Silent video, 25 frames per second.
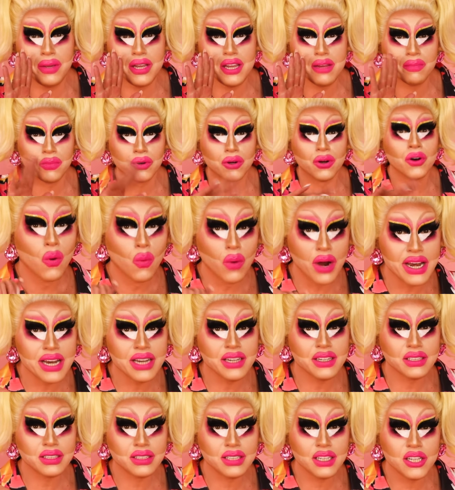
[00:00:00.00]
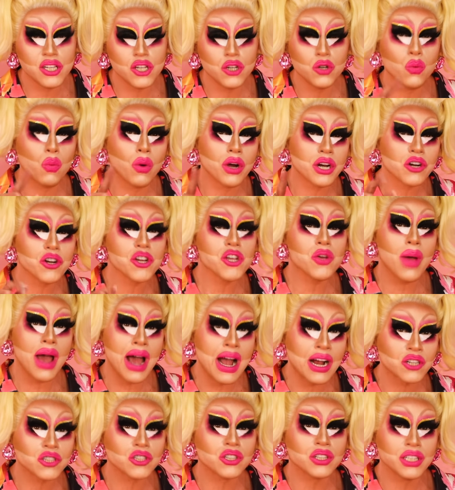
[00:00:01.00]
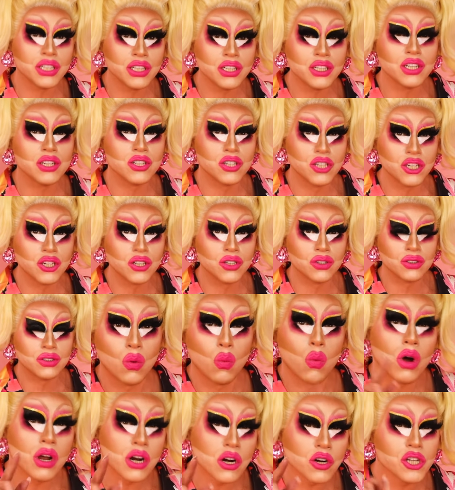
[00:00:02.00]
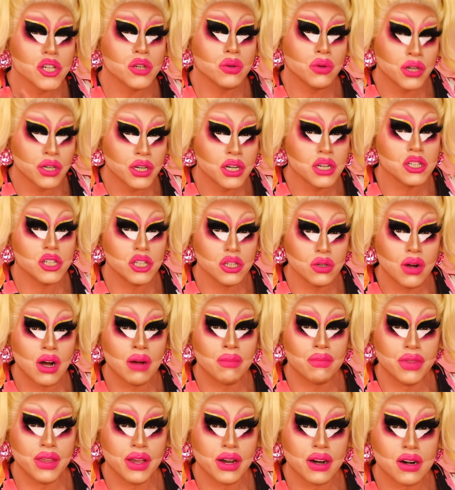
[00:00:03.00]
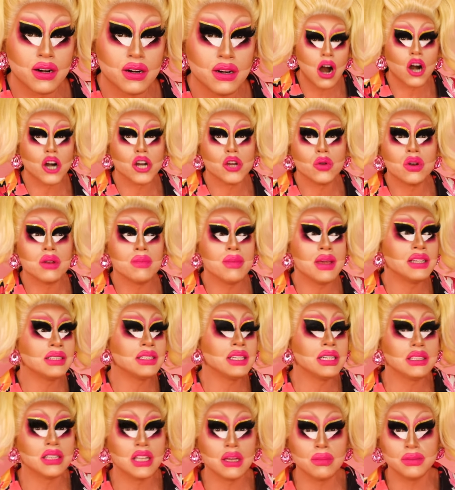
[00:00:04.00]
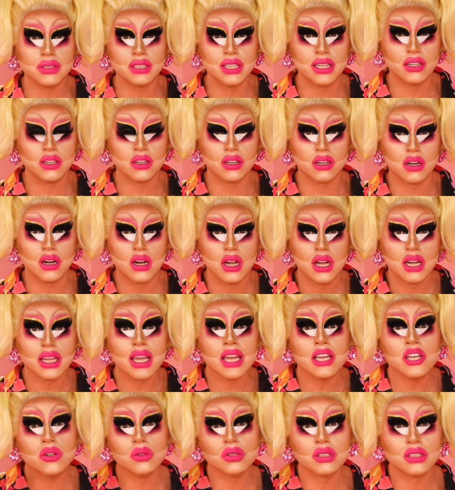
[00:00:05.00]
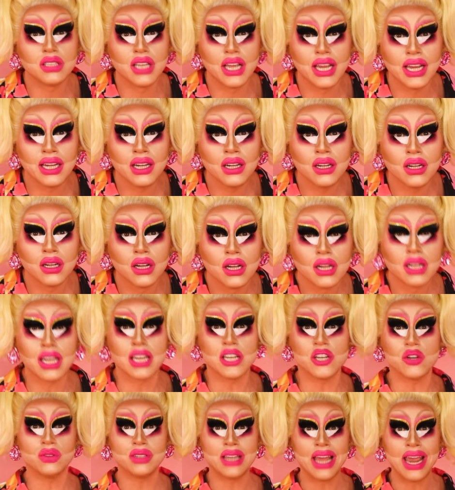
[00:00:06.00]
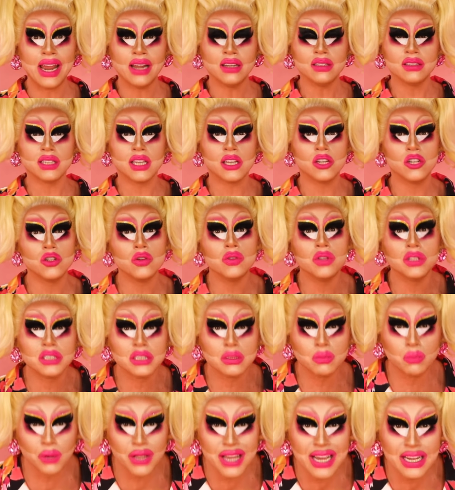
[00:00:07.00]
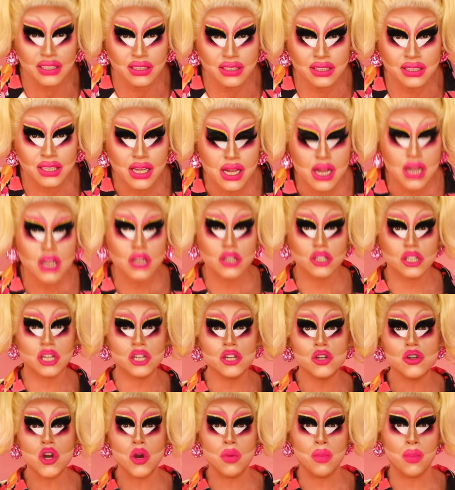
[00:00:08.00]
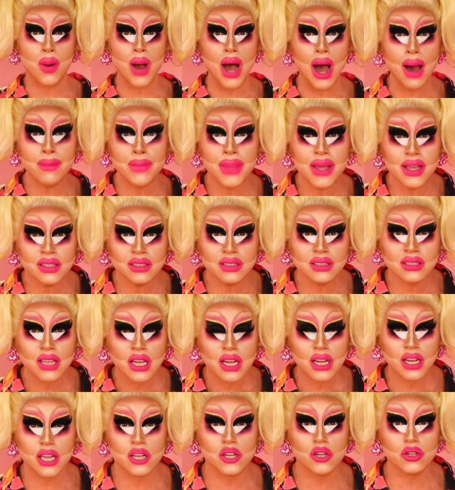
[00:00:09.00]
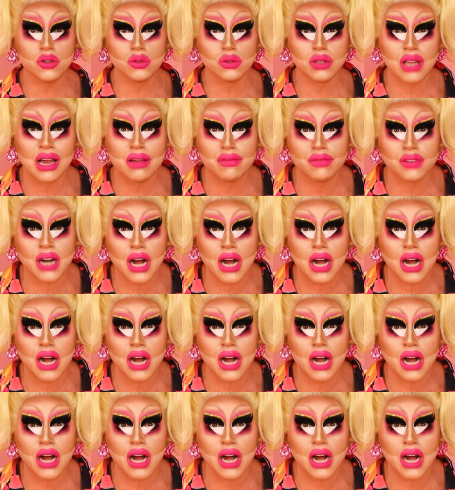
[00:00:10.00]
people, waiting to see you, what are you actually gonna do? What are you gonna do up there? Are you an amazing lip syncer? Can you sing? Can you dance? Can you do the splits? Can you do puppets? Can you do live